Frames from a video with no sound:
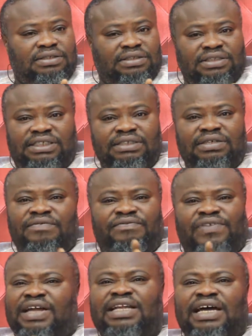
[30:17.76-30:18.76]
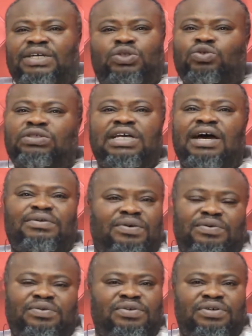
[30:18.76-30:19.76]
Nti emfa da yeso ni
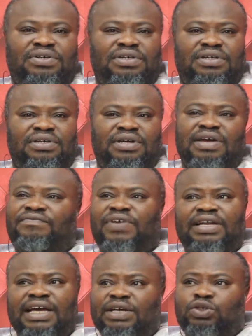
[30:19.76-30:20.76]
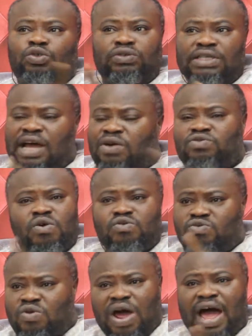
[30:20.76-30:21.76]
agro. And father, you soon ya grow
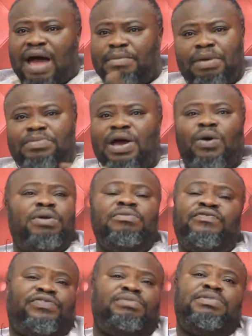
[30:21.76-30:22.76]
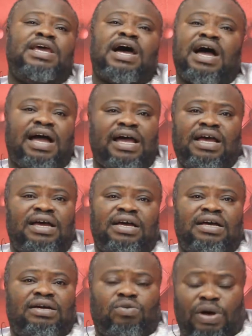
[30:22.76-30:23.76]
crab, baby. I'll hear me free beer.
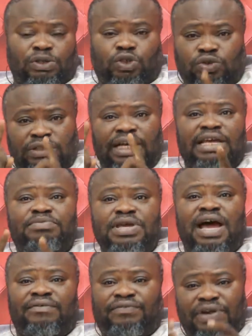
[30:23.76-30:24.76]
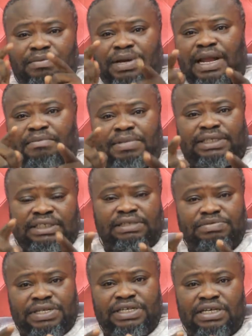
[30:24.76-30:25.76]
What should I be a from a number?
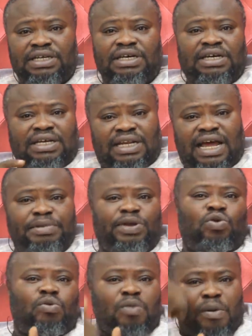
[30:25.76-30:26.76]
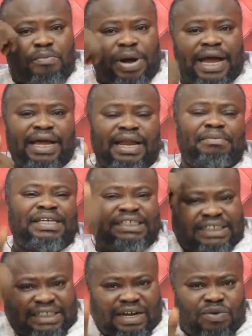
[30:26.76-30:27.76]
Sinibi. Name no mompire, name
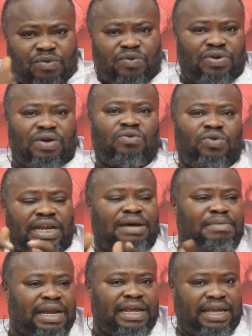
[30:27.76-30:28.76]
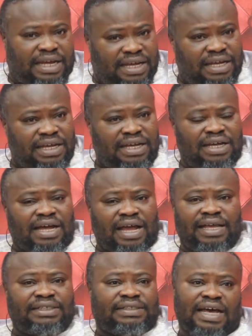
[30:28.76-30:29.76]
chill, and one year money.
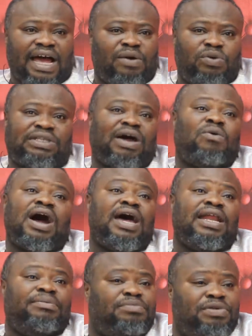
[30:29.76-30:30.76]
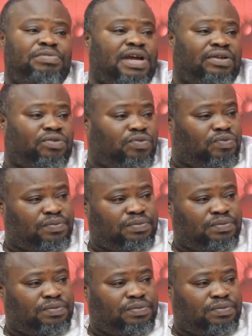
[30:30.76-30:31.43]
And yes, sir, what a one a bibiato.